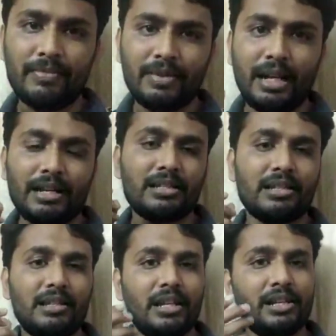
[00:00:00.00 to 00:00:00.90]
that is
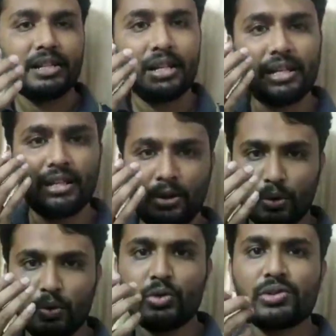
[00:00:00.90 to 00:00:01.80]
created in
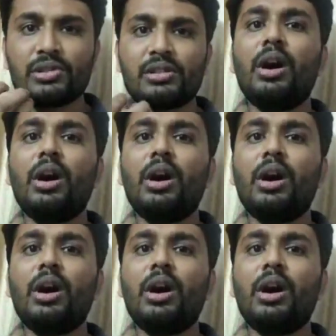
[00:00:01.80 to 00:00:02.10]
nose